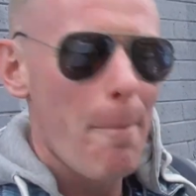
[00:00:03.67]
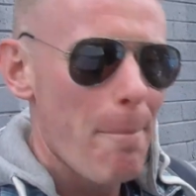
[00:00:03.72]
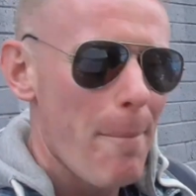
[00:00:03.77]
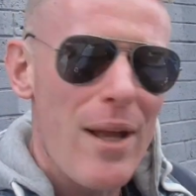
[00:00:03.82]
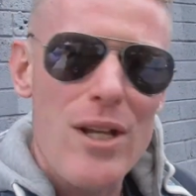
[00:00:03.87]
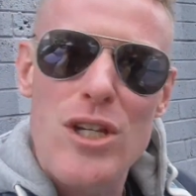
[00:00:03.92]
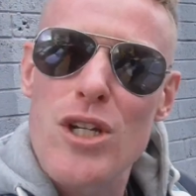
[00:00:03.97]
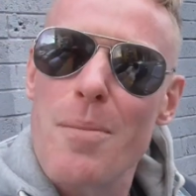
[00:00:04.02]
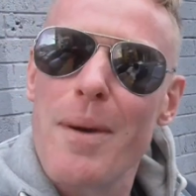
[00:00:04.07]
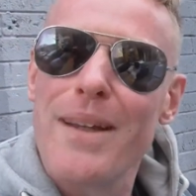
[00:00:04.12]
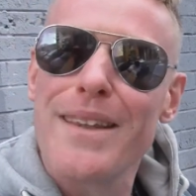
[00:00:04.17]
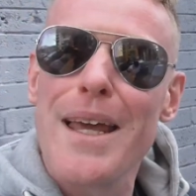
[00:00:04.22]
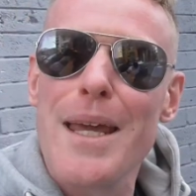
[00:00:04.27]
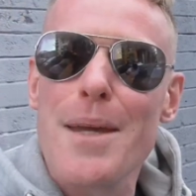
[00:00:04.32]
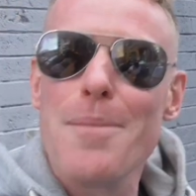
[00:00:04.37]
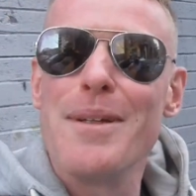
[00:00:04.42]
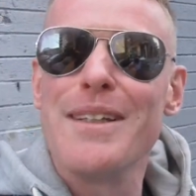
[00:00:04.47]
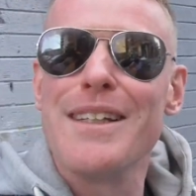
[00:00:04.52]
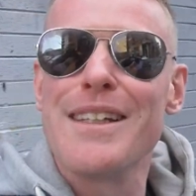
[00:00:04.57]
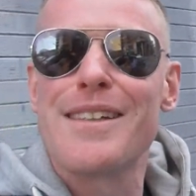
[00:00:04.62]
Mention my
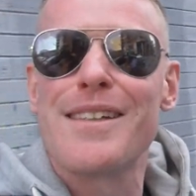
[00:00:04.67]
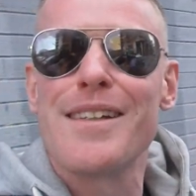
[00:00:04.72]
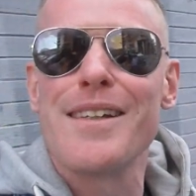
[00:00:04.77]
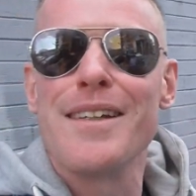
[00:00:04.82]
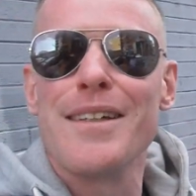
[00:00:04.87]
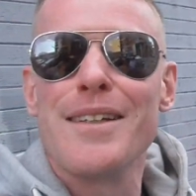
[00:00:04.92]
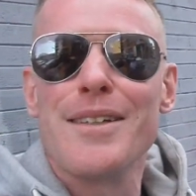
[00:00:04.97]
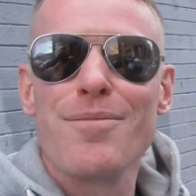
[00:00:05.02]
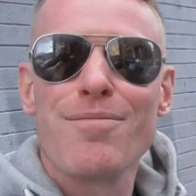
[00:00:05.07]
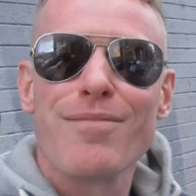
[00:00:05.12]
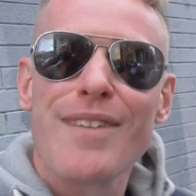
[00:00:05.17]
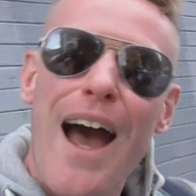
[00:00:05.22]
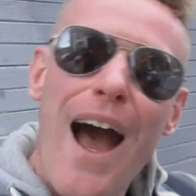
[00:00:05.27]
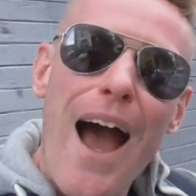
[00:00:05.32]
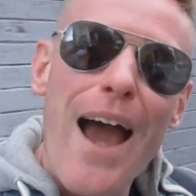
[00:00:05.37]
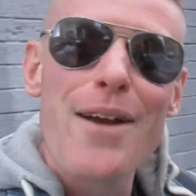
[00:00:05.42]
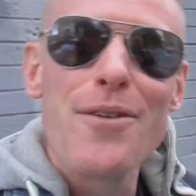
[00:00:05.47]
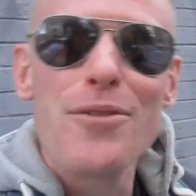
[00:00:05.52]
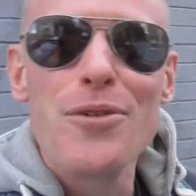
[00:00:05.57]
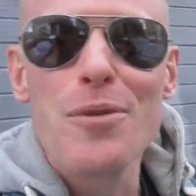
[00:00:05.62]
name in your scene.
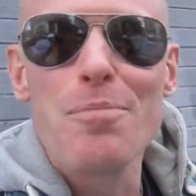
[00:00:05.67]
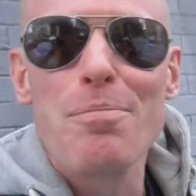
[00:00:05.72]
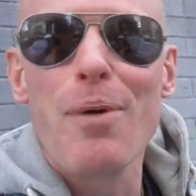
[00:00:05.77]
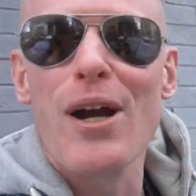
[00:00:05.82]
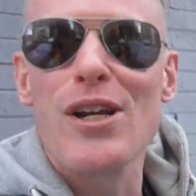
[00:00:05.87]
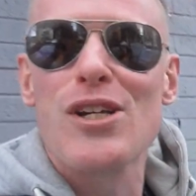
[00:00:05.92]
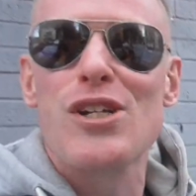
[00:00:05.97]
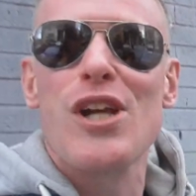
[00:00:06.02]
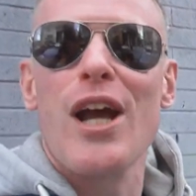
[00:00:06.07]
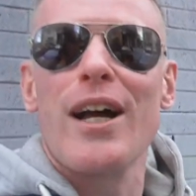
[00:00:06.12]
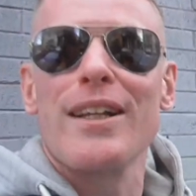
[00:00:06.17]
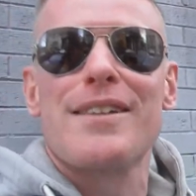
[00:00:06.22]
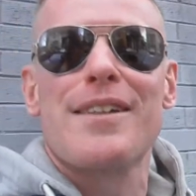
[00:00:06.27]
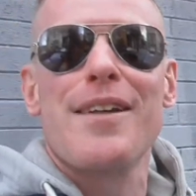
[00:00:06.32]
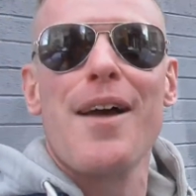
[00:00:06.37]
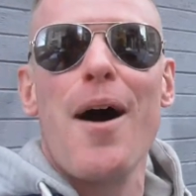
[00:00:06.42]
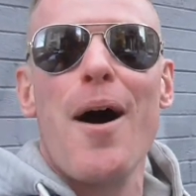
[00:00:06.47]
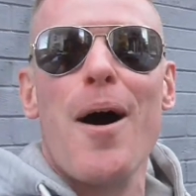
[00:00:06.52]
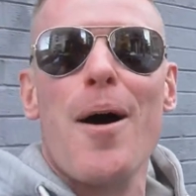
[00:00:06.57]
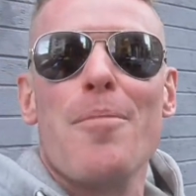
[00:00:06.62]
I rude boy
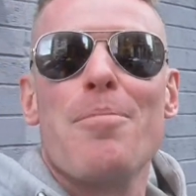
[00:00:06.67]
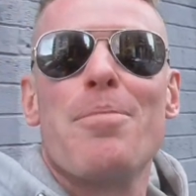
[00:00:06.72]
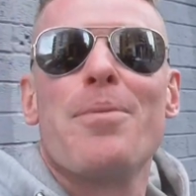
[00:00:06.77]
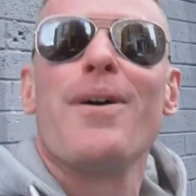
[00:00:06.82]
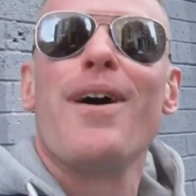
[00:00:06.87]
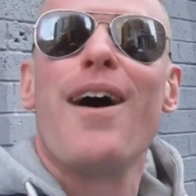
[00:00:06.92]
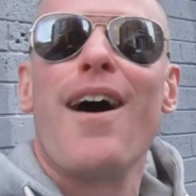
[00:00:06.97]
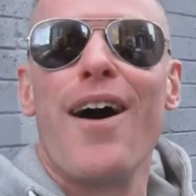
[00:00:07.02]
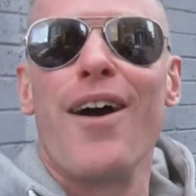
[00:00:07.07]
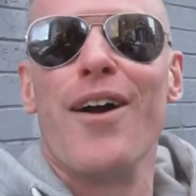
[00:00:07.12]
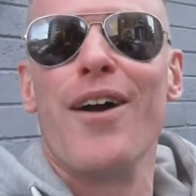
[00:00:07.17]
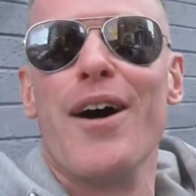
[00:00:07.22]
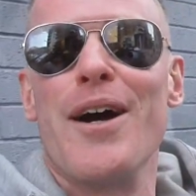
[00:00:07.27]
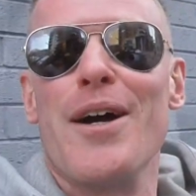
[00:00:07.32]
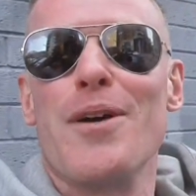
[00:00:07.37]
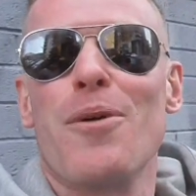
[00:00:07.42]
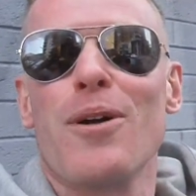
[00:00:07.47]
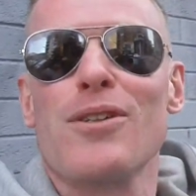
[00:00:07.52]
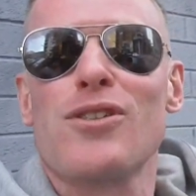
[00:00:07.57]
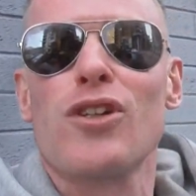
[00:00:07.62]
shuts up.
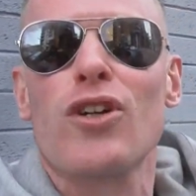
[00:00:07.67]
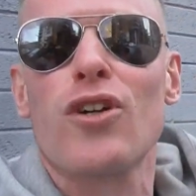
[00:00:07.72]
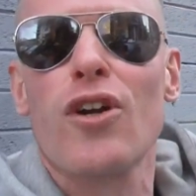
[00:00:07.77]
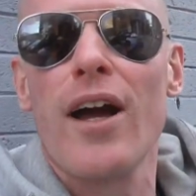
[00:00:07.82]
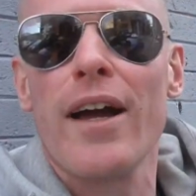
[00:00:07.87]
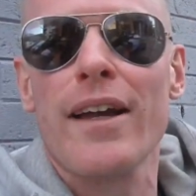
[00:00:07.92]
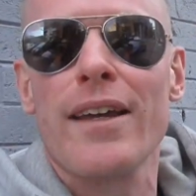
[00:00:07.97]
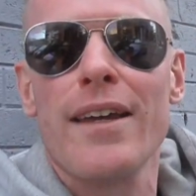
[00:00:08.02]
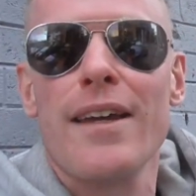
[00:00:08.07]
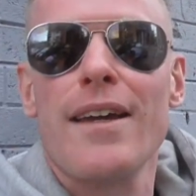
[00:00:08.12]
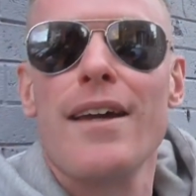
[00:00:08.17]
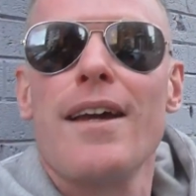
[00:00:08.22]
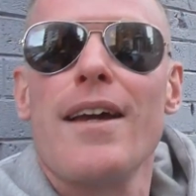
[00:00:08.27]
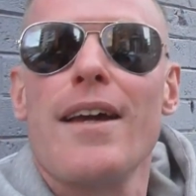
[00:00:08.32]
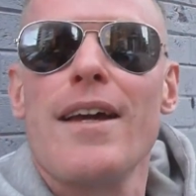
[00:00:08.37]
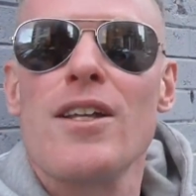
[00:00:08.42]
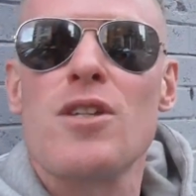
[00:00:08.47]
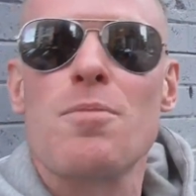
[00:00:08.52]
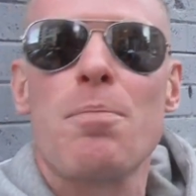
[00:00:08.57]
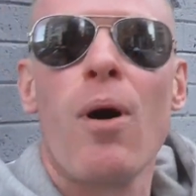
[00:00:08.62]
Alright, what's the crack?
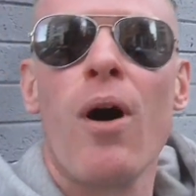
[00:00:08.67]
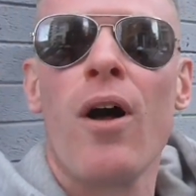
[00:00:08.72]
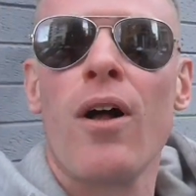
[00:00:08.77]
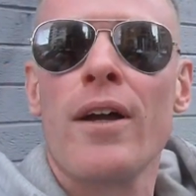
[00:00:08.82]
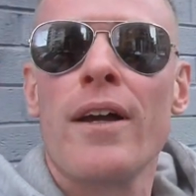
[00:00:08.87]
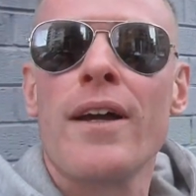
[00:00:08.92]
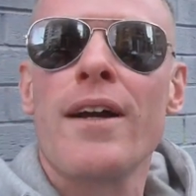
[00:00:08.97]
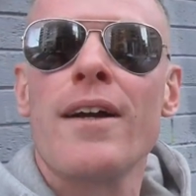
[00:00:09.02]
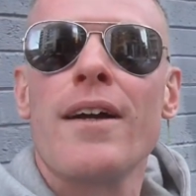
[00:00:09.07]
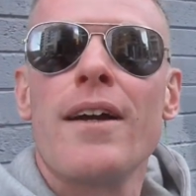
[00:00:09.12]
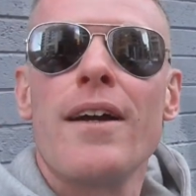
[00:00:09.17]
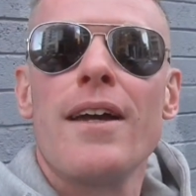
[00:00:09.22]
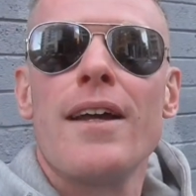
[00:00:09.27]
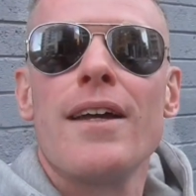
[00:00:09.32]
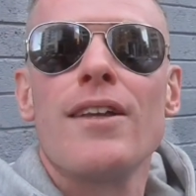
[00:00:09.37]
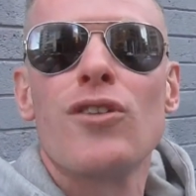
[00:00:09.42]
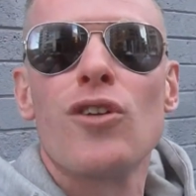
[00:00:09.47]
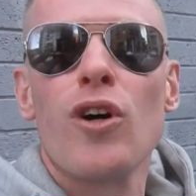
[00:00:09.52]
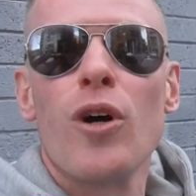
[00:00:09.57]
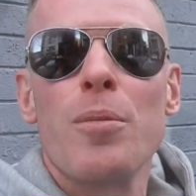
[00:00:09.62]
It's Paul here
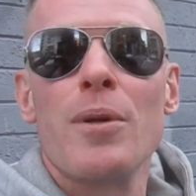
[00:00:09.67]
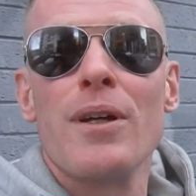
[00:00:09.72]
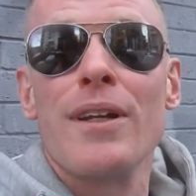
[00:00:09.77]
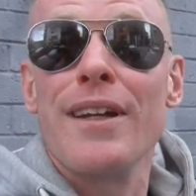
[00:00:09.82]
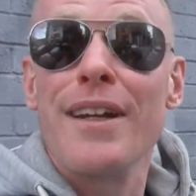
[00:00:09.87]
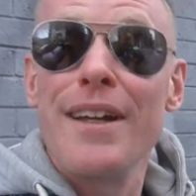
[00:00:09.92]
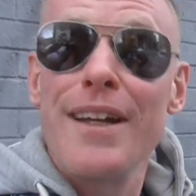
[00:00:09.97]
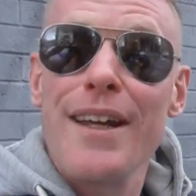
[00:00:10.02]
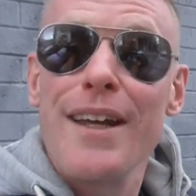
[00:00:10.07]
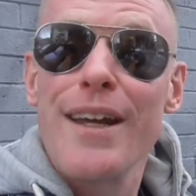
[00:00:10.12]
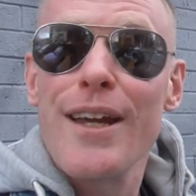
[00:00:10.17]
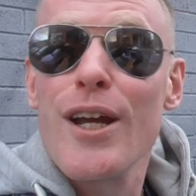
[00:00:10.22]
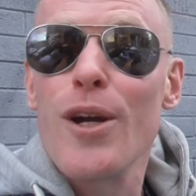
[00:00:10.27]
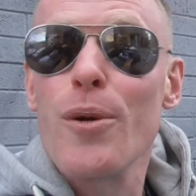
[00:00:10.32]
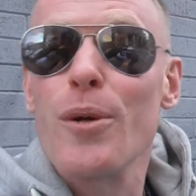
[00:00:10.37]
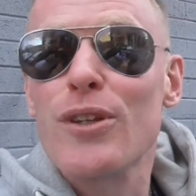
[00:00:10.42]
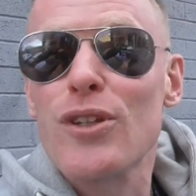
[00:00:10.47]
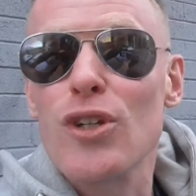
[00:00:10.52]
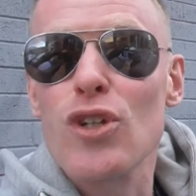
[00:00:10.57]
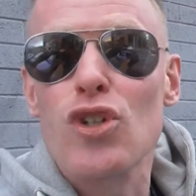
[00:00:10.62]
in Dublin,
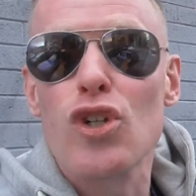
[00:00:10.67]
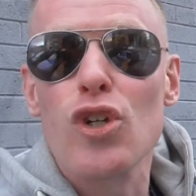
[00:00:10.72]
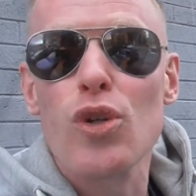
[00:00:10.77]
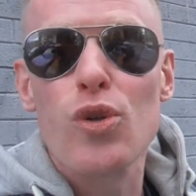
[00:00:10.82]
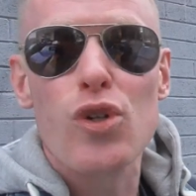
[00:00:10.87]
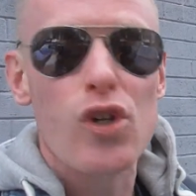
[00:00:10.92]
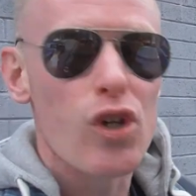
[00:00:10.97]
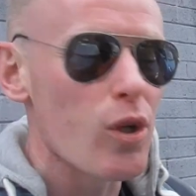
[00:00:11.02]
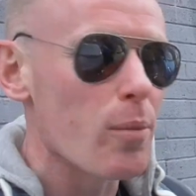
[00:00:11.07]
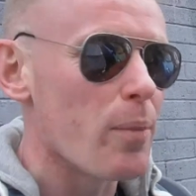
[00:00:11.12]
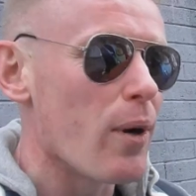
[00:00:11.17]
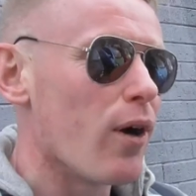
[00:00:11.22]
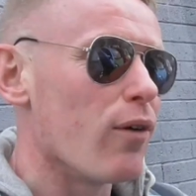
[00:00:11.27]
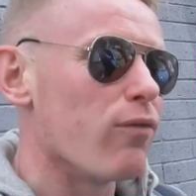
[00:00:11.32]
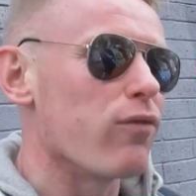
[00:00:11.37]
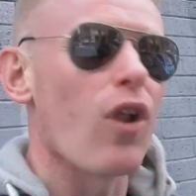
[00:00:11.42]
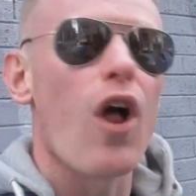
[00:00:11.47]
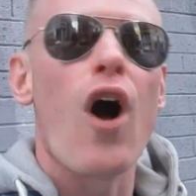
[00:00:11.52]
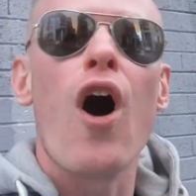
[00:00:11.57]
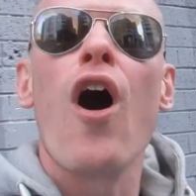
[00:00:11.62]
here with this YouTube
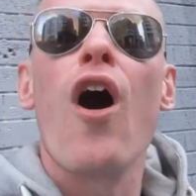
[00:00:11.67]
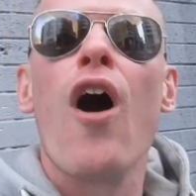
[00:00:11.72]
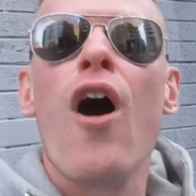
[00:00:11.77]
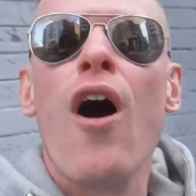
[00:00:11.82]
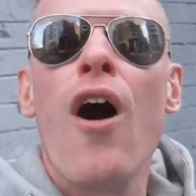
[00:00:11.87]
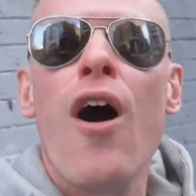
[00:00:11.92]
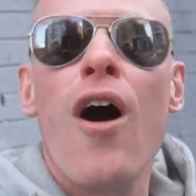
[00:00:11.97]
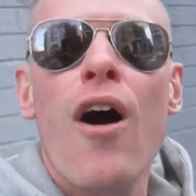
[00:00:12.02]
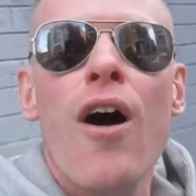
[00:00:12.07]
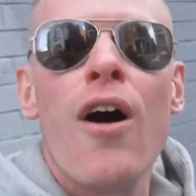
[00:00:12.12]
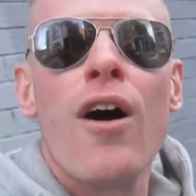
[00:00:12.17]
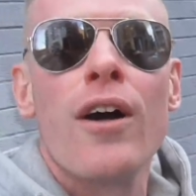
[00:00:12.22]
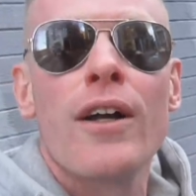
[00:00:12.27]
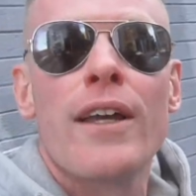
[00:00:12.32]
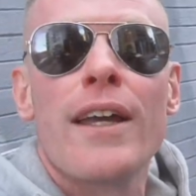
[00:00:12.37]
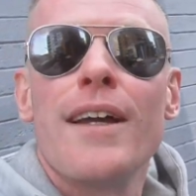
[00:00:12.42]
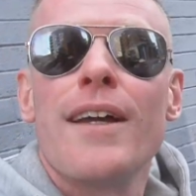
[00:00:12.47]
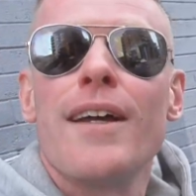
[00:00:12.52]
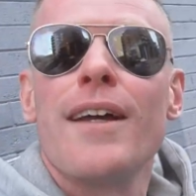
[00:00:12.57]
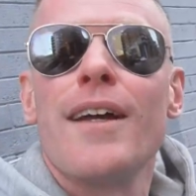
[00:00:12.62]
vlog